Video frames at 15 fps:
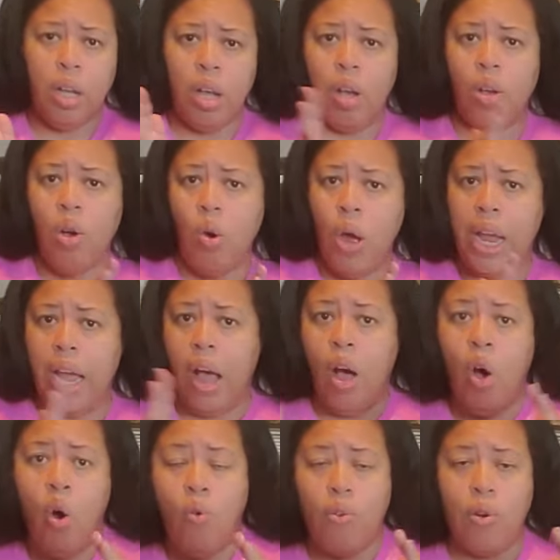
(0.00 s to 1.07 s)
going
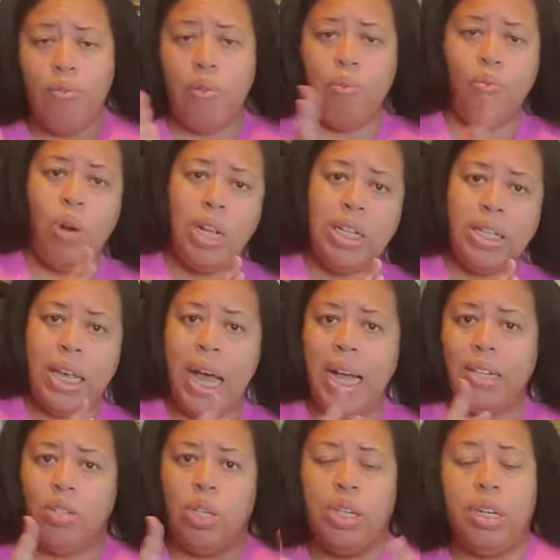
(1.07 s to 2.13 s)
over from one
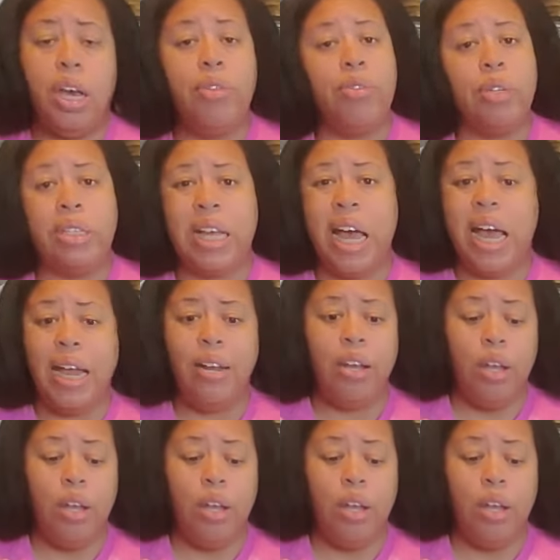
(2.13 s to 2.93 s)
side to another side,